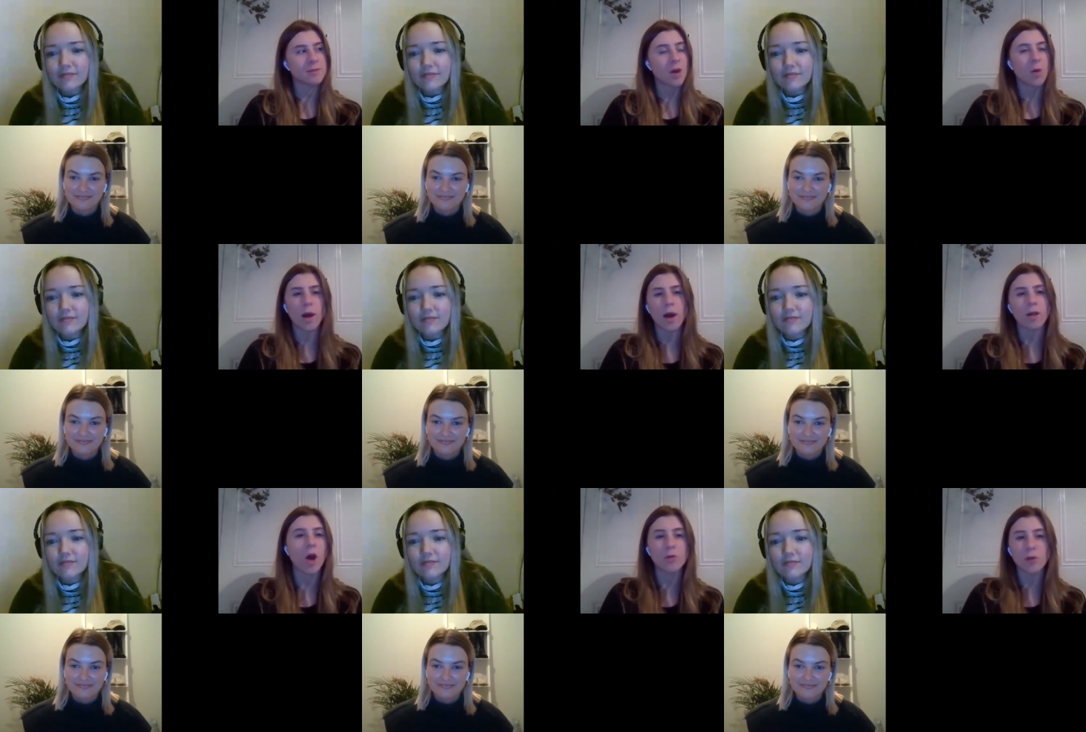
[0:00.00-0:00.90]
Speaker 1: "Oh, I'll
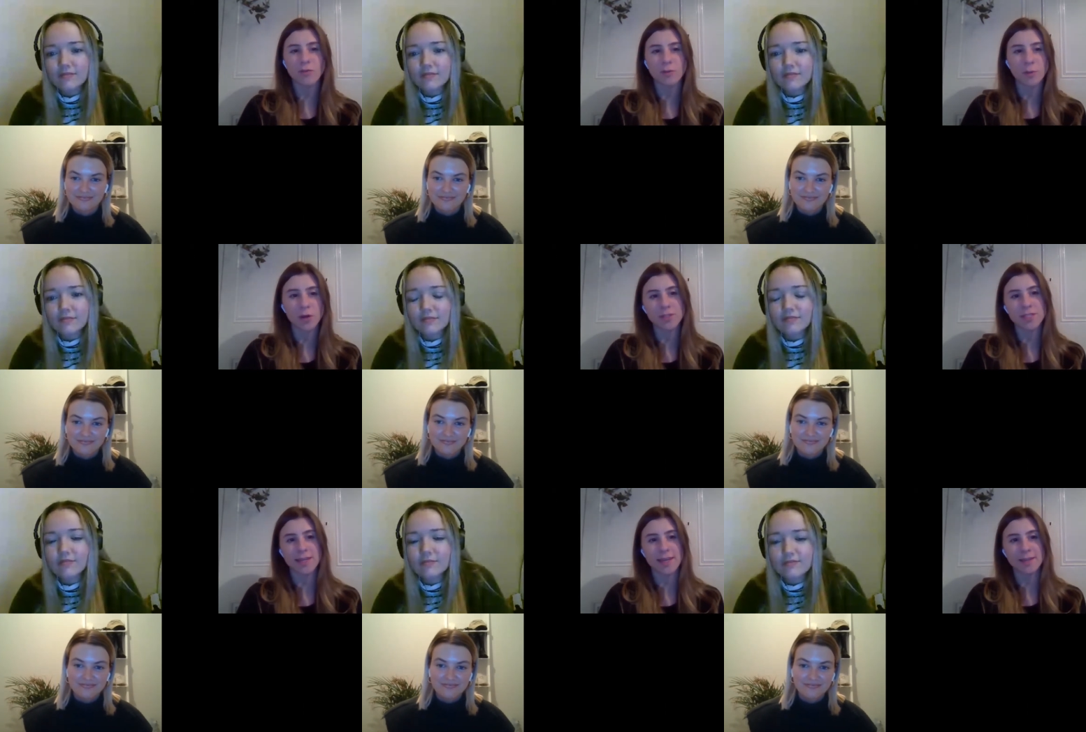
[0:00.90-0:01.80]
hold off on
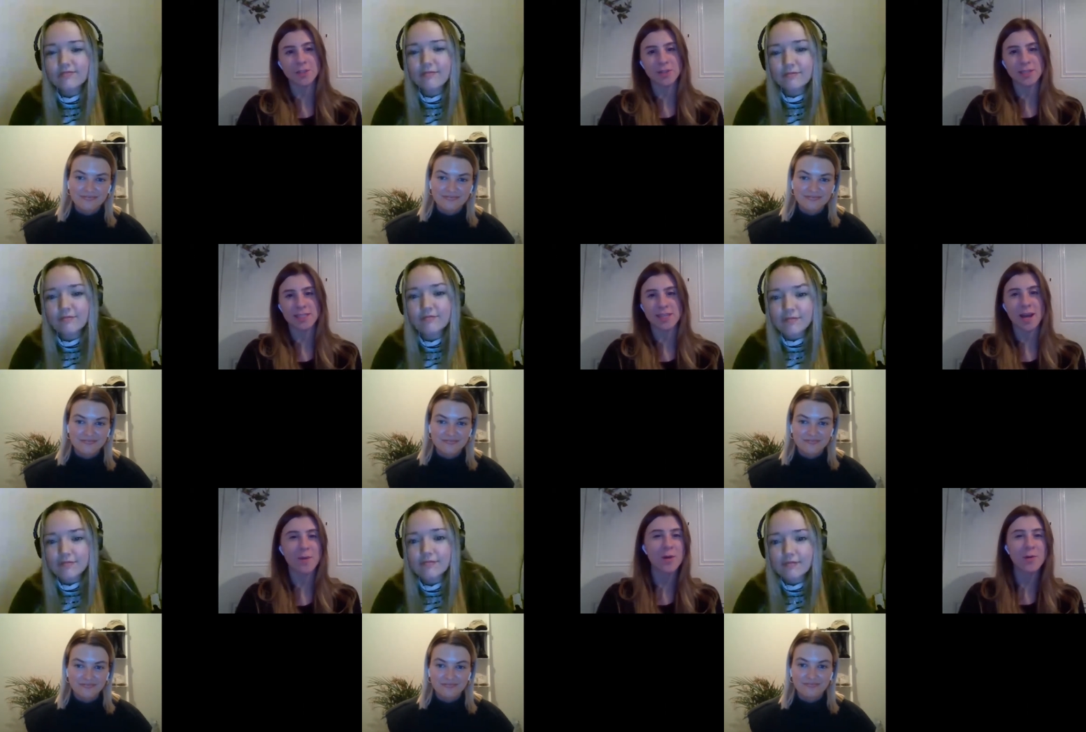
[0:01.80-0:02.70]
posting during this
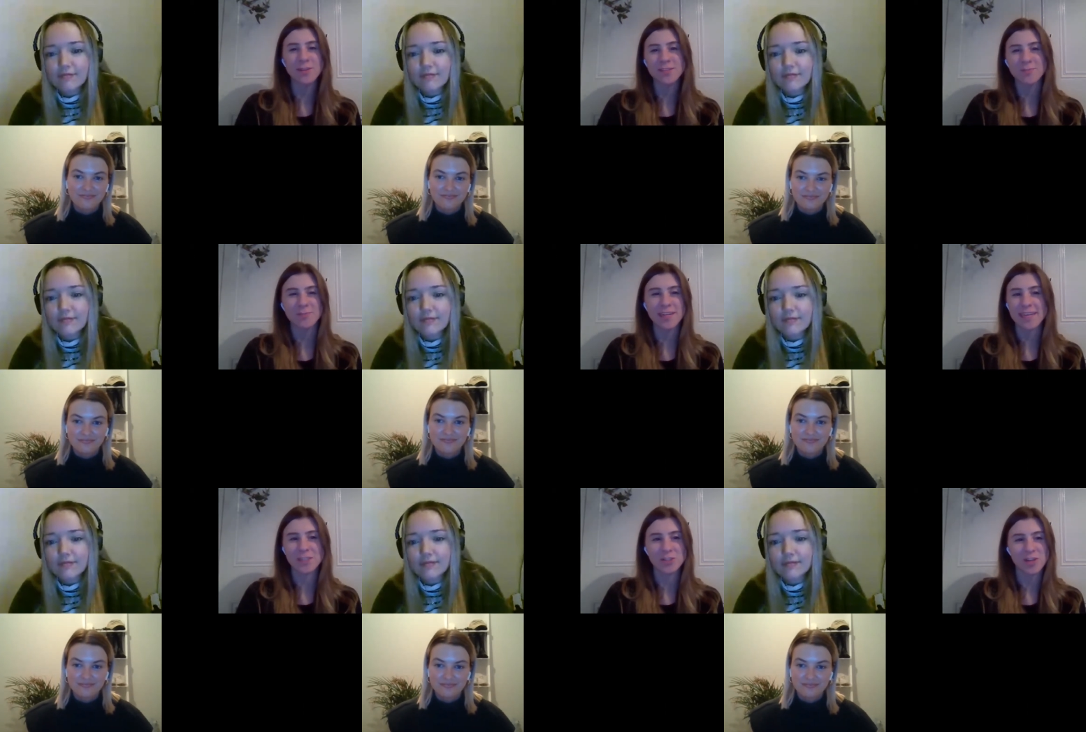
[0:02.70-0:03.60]
time. No one's really
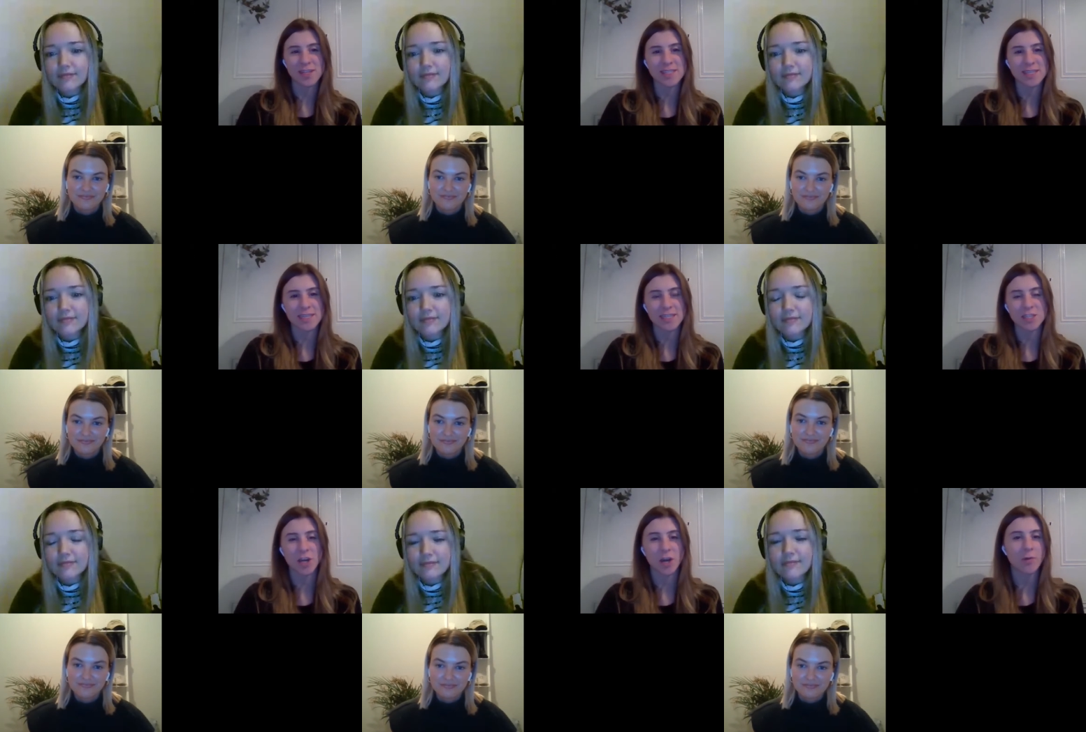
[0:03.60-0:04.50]
interested.
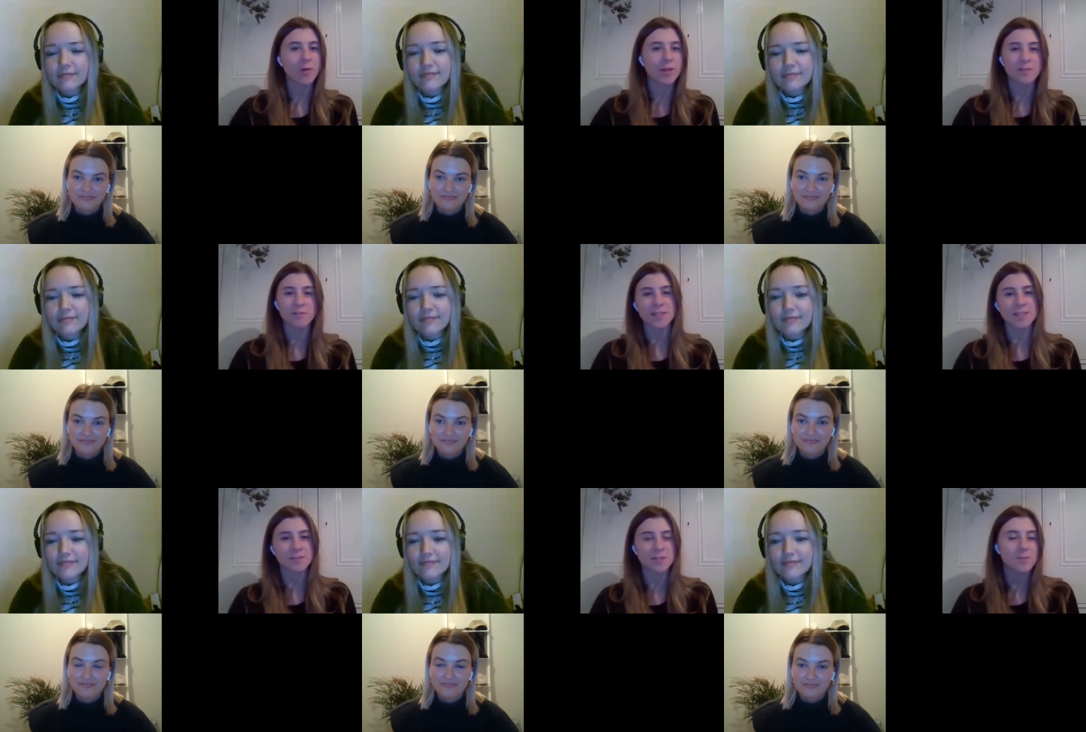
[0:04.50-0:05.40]
You know, we're all in the
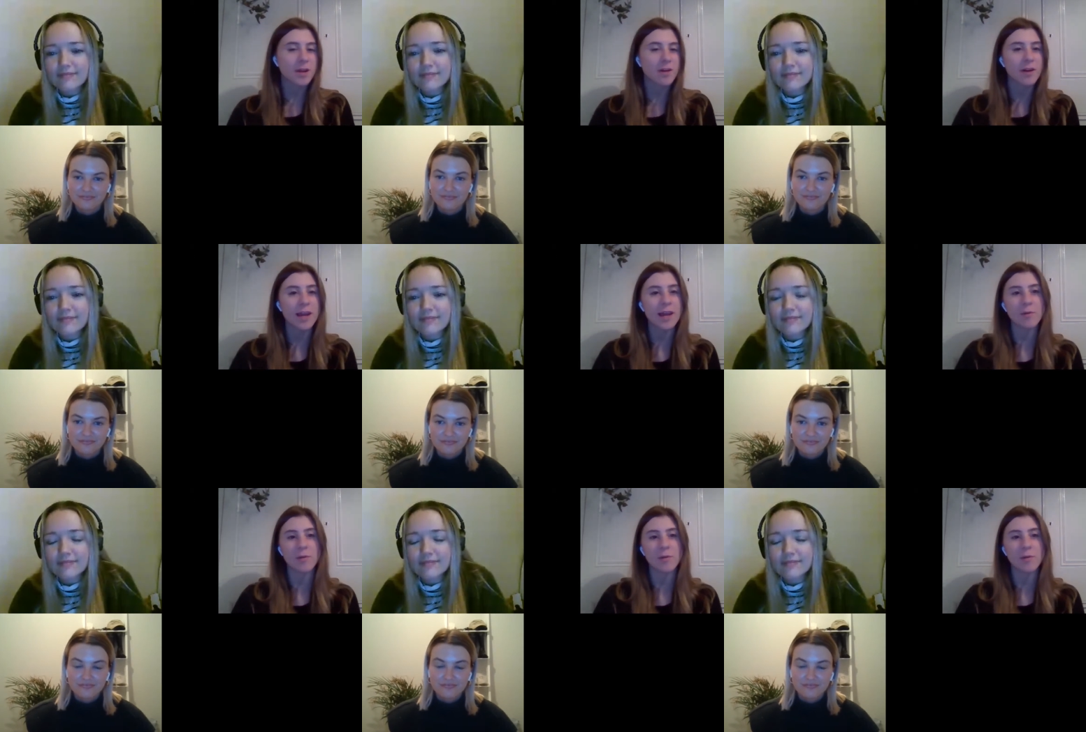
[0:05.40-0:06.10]
festive spirit.